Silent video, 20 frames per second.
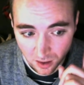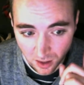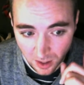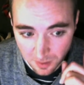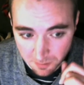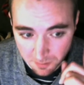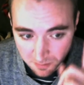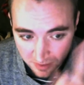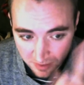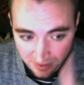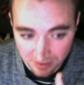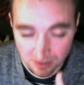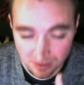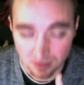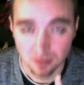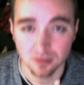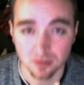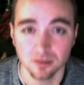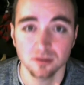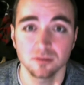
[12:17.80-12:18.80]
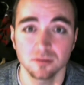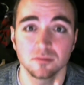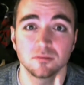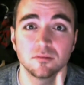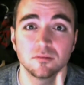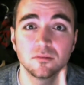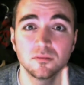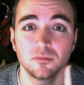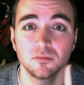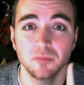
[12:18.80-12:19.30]
missed
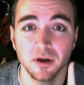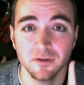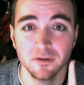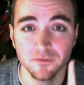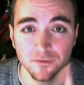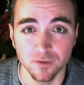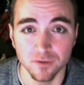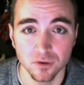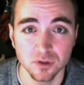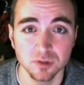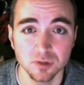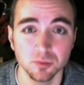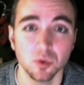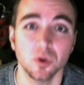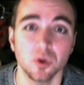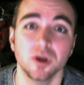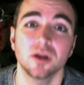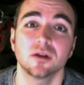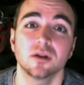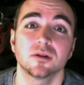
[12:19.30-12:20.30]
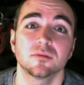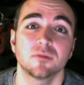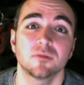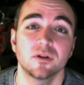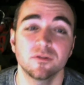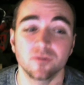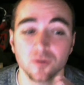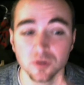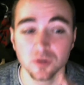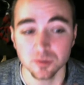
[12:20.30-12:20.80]
my first point. My
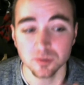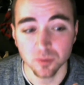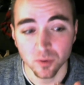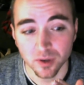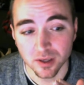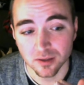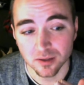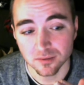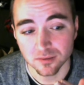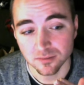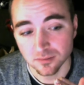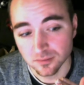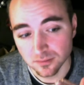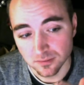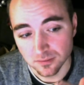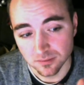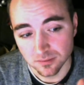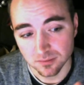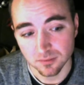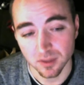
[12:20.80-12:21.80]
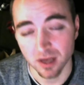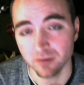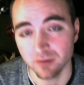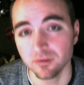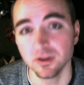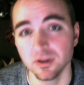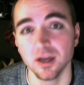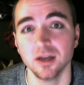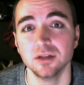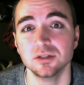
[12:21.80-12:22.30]
first point every
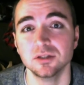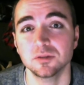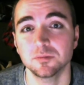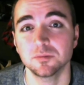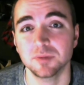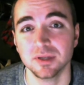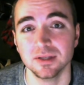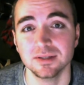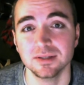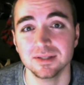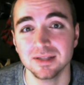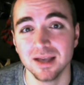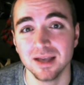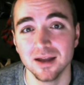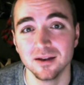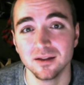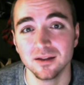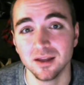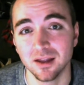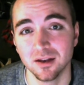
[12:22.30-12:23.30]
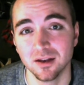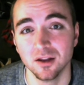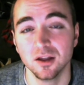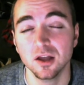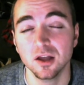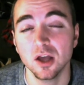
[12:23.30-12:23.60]
day should be to get in